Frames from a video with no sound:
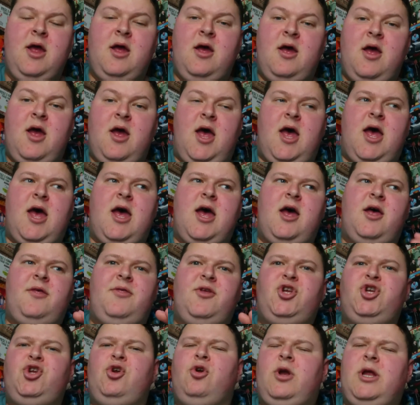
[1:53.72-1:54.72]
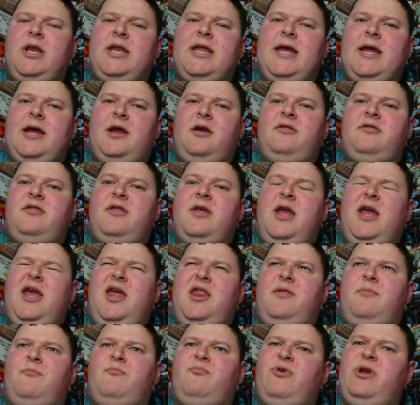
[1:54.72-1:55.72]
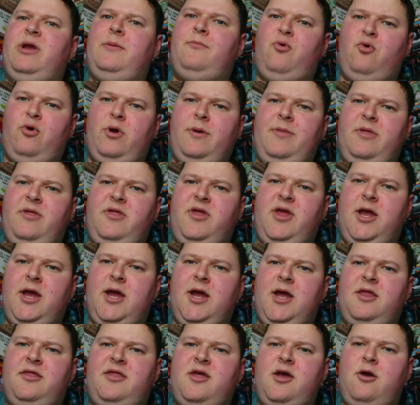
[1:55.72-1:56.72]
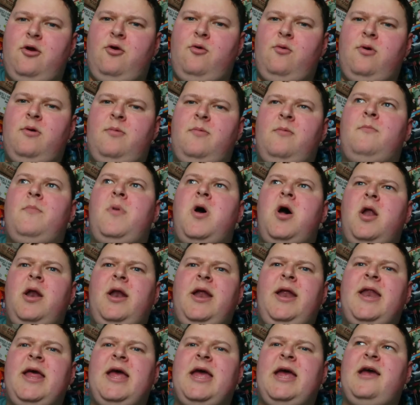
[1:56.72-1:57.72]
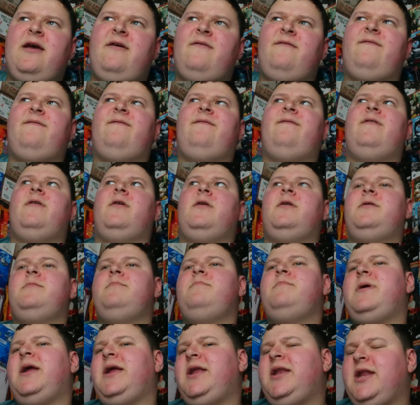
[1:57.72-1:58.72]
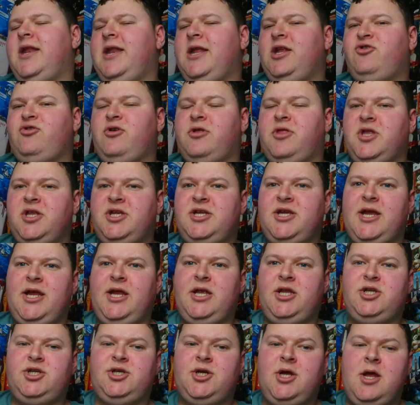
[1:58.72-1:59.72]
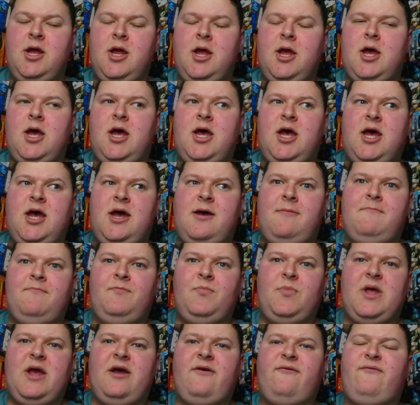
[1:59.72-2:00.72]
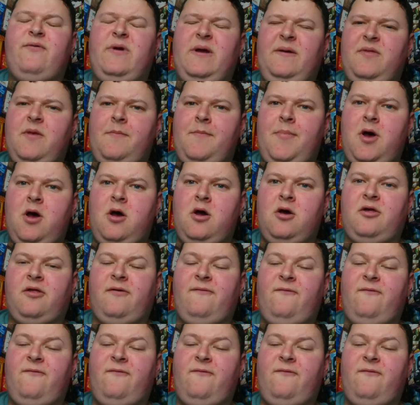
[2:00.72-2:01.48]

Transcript: The sugar tax is being brought in this year, so Merlin have made an interesting change. At 3 of the parks, Thorpe